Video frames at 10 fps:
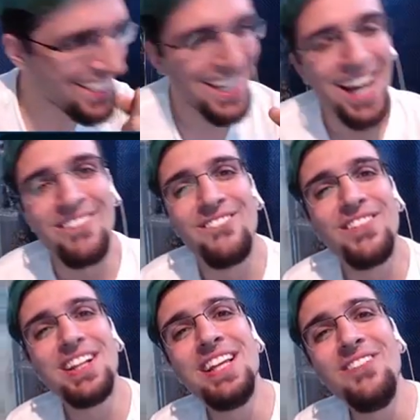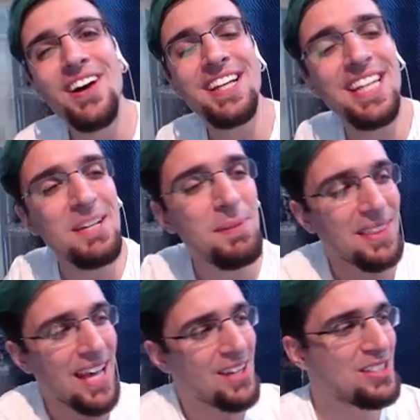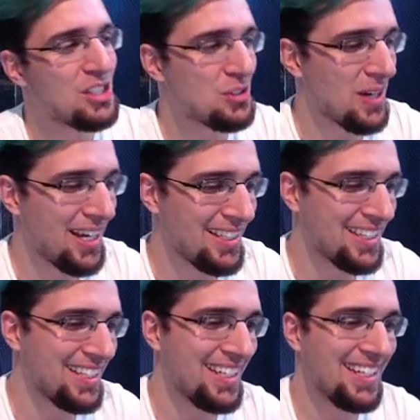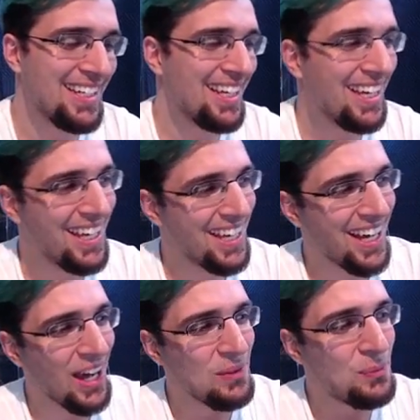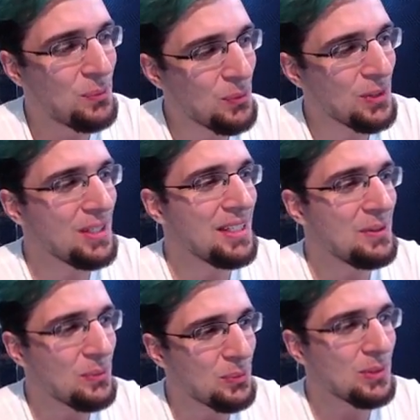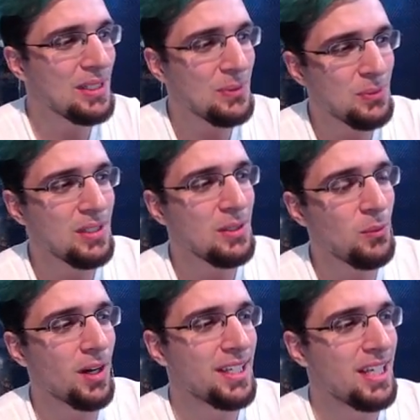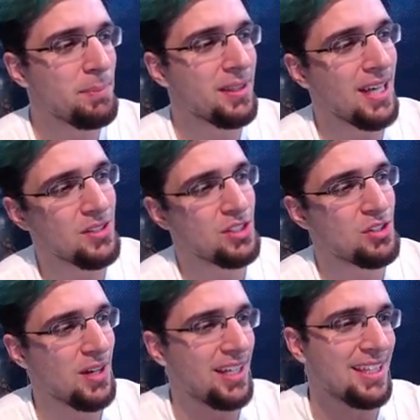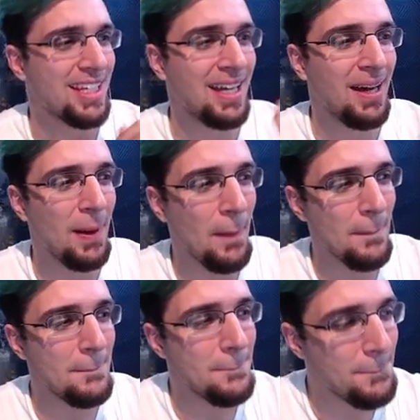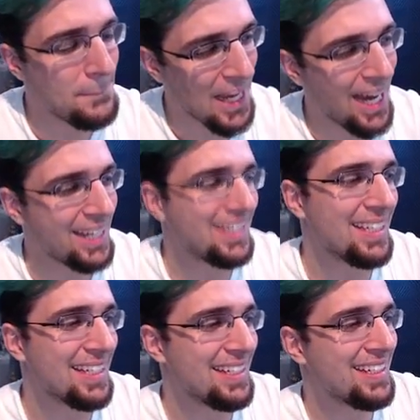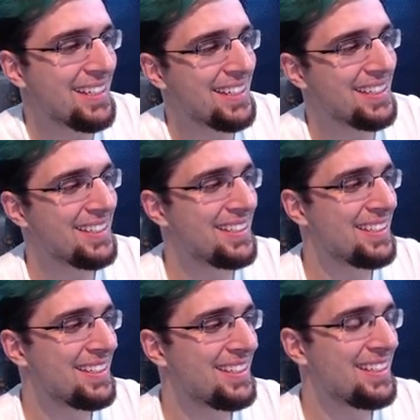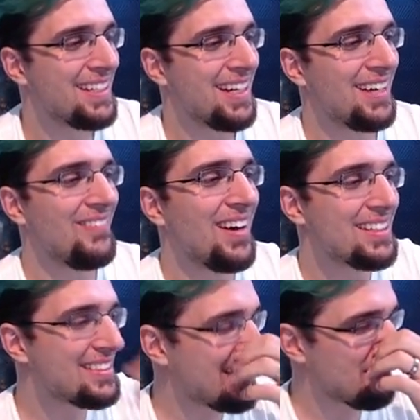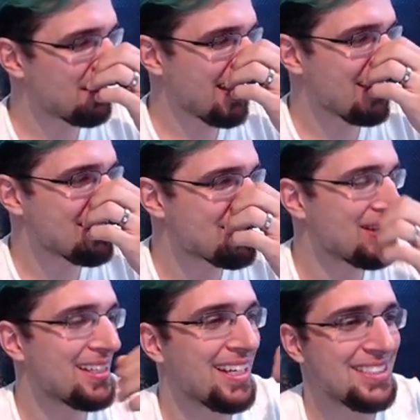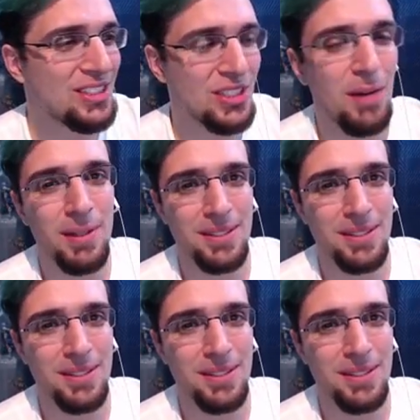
I really want to keep a 1000 strength. I really, really, really want to keep a thousand strength, like badly. I want to keep a thousand strength, guys. You saw my,